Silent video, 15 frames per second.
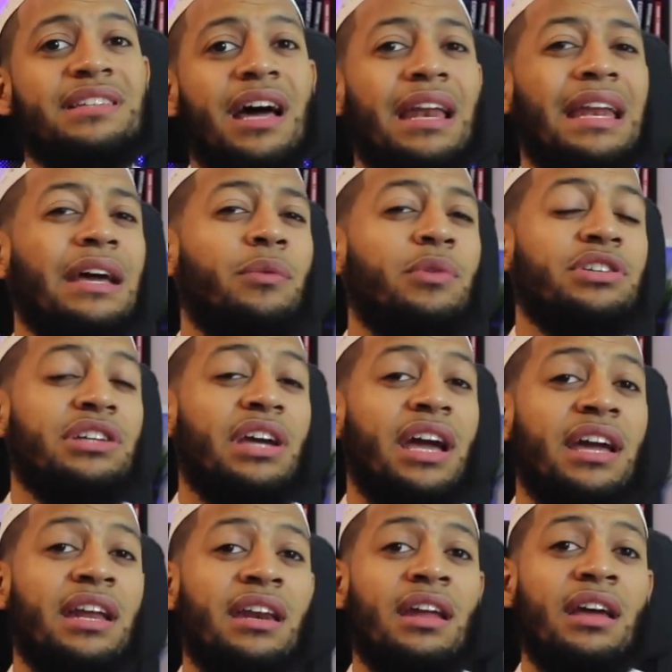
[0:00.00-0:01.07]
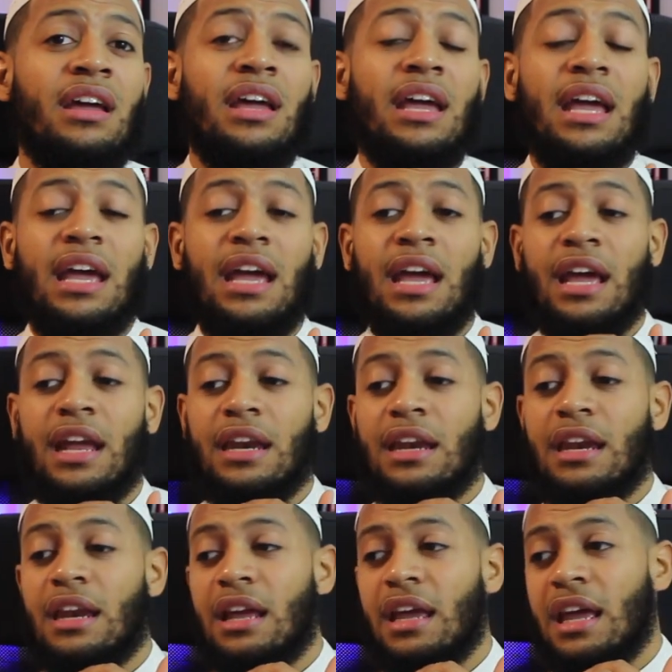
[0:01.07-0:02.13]
that language and
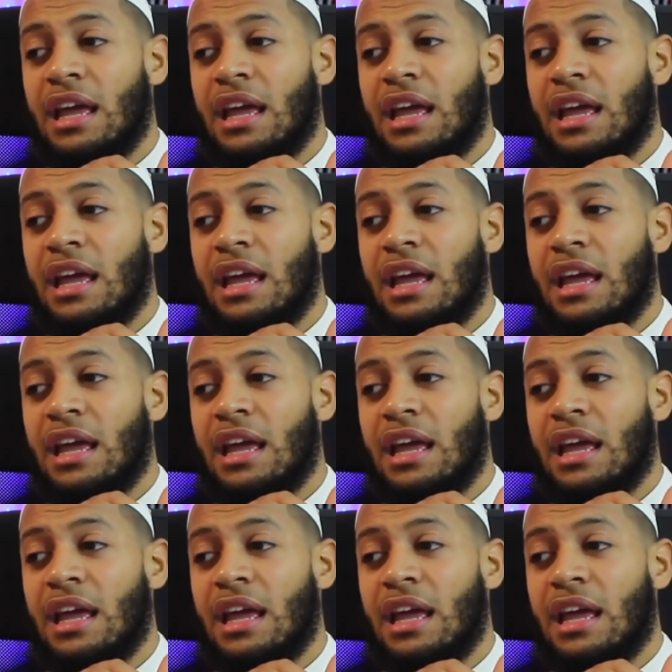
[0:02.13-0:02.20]
you